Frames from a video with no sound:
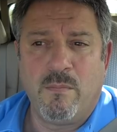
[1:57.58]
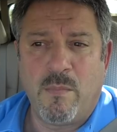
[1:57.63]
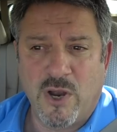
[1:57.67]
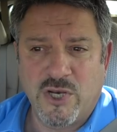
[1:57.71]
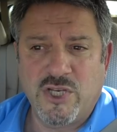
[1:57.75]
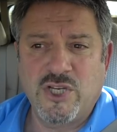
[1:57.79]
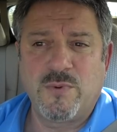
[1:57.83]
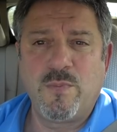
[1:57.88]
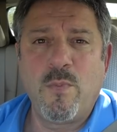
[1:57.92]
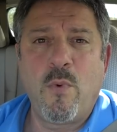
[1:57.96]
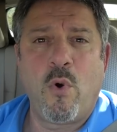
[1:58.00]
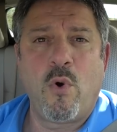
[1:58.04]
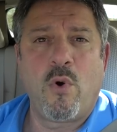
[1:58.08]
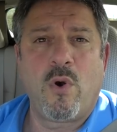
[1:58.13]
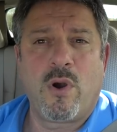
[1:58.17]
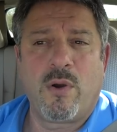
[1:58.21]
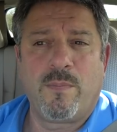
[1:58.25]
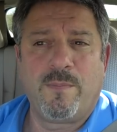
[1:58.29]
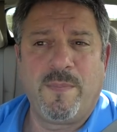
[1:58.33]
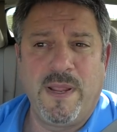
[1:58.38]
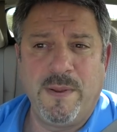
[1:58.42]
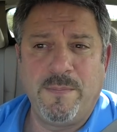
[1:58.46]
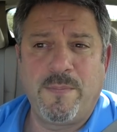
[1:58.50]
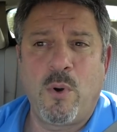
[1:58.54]
much more
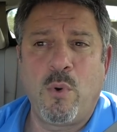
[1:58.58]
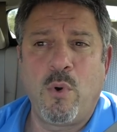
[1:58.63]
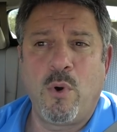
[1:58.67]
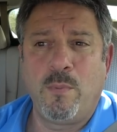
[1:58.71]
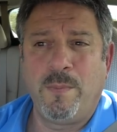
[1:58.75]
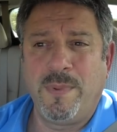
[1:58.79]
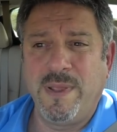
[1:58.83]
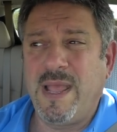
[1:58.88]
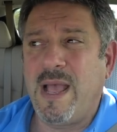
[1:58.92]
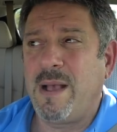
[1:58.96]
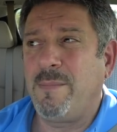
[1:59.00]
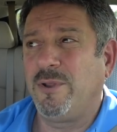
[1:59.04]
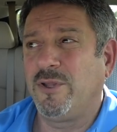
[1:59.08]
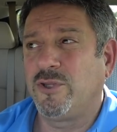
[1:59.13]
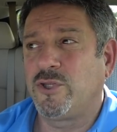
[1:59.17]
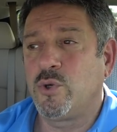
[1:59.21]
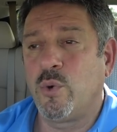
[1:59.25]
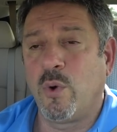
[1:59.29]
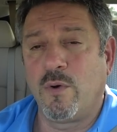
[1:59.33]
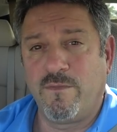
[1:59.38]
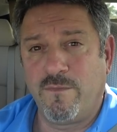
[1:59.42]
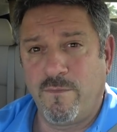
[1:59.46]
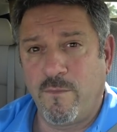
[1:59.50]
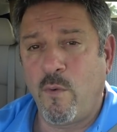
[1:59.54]
people will be able
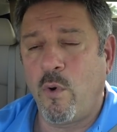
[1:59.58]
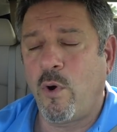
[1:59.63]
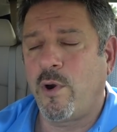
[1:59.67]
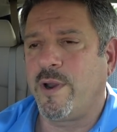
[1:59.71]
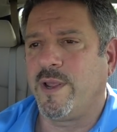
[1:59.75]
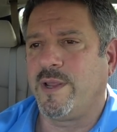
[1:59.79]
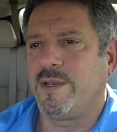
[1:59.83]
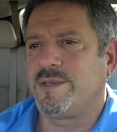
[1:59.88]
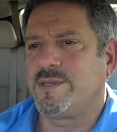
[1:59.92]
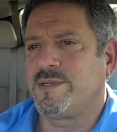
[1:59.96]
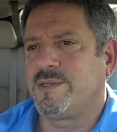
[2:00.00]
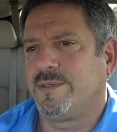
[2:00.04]
to afford it.